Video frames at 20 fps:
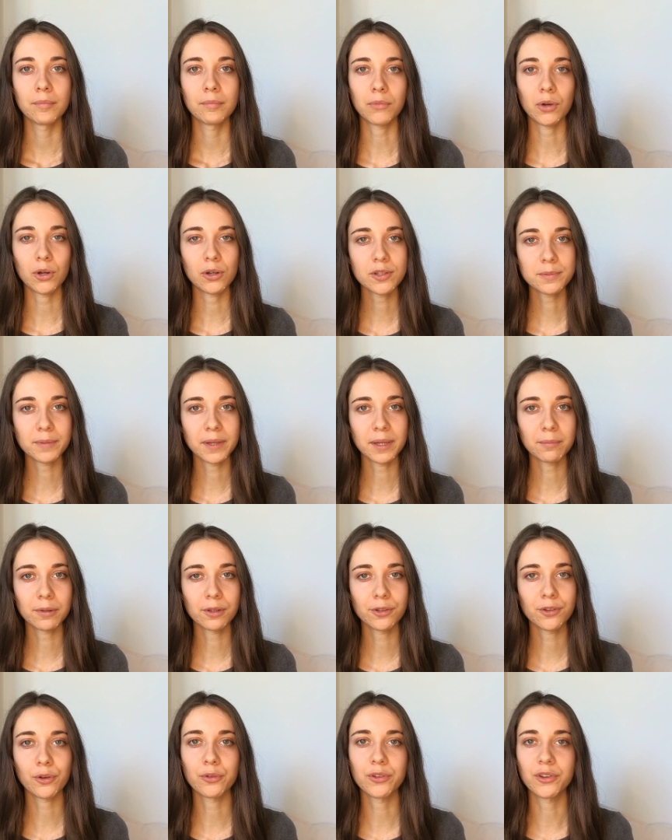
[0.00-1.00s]
Most
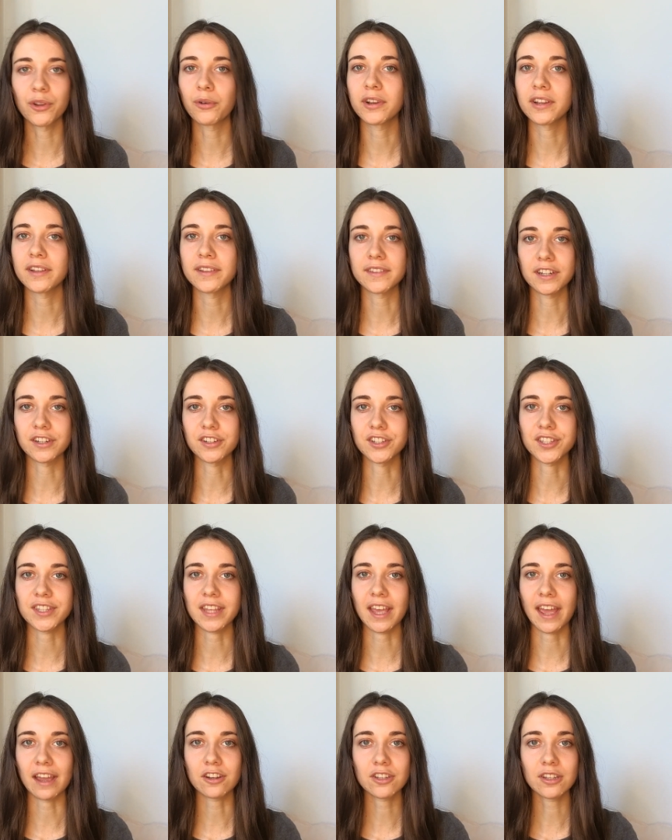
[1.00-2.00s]
people don't know that
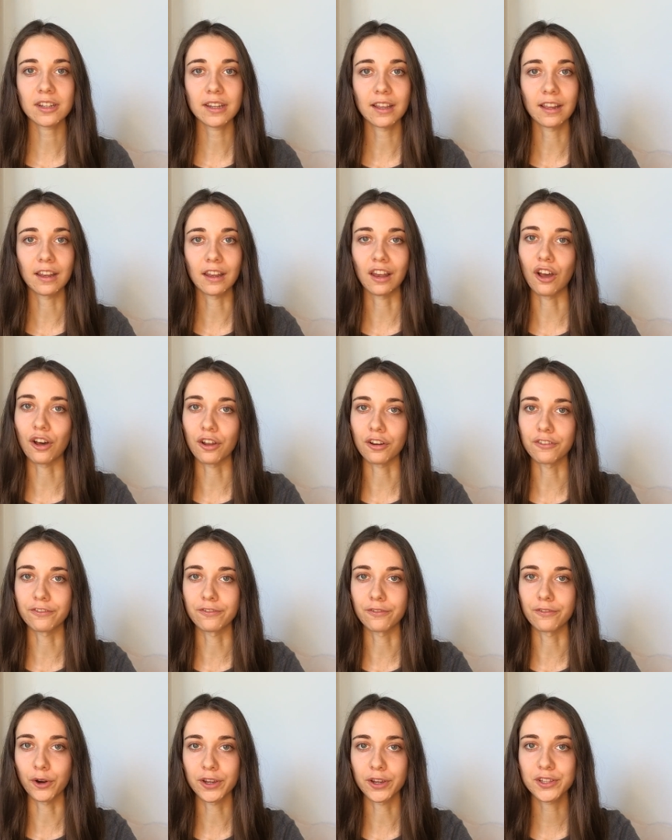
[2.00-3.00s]
there's actually a lot
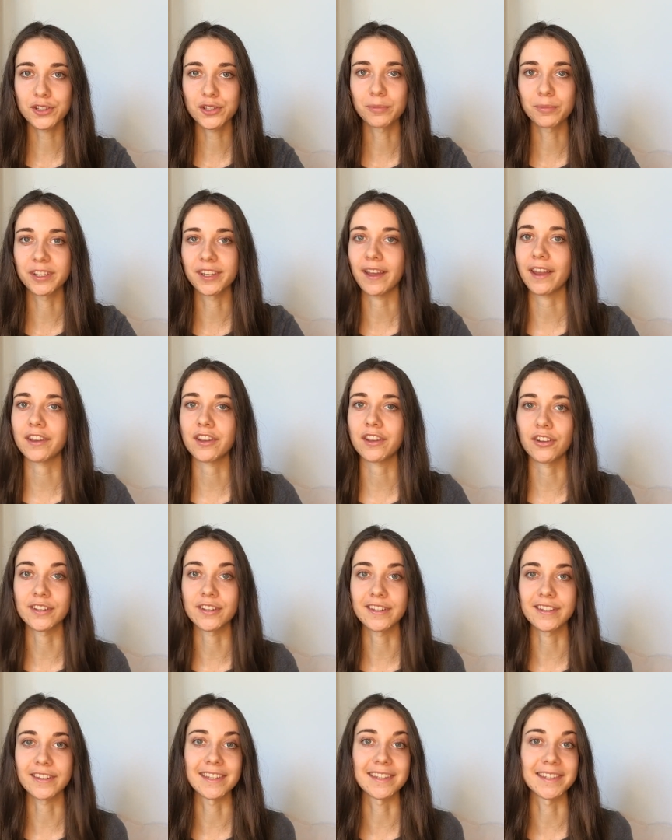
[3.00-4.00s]
of work to be done
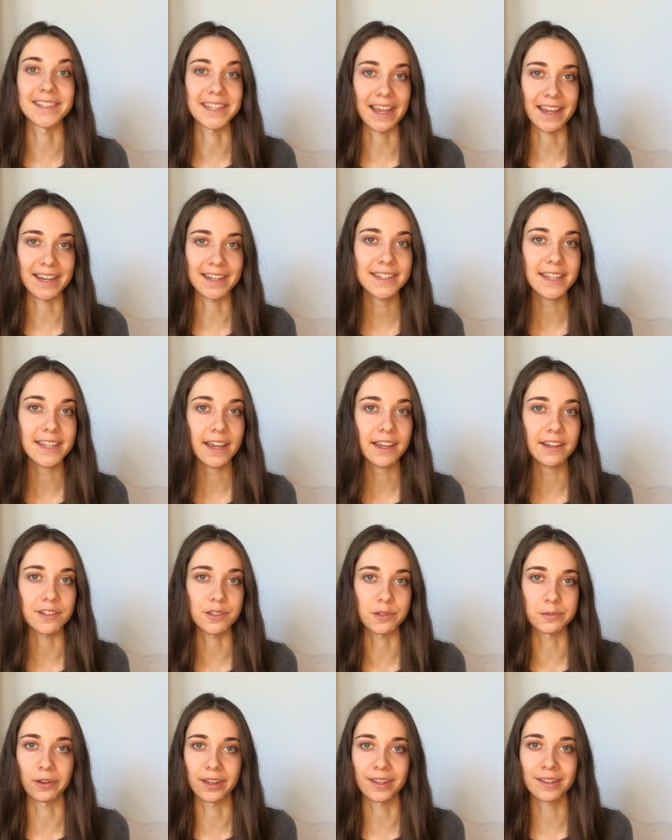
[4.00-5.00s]
on the design side
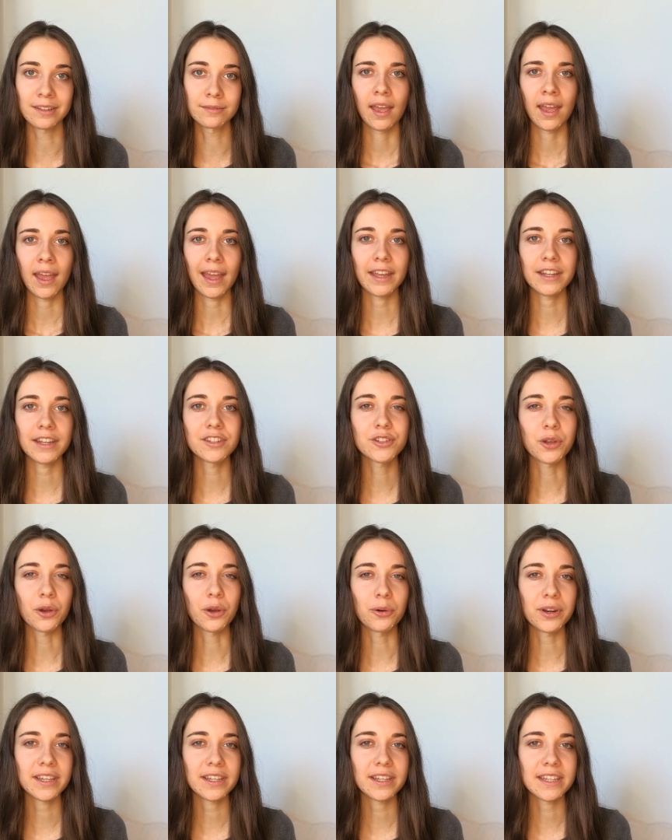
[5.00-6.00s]
as well. And
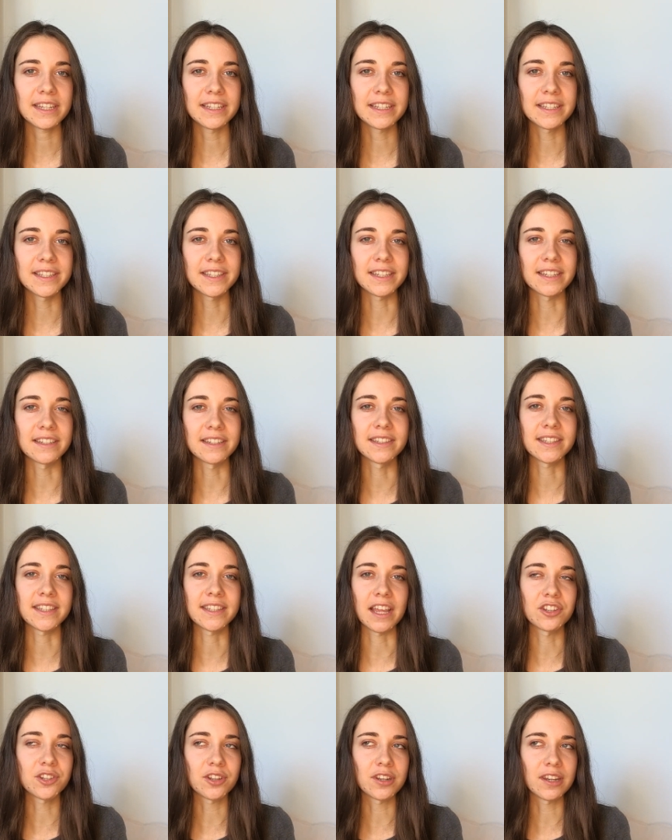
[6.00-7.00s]
coding is
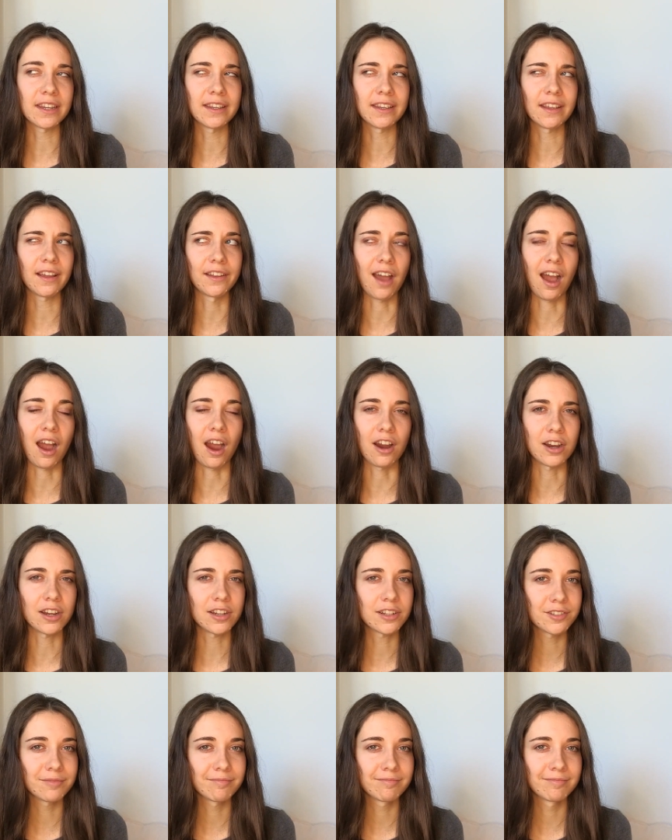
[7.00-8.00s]
essentially an art.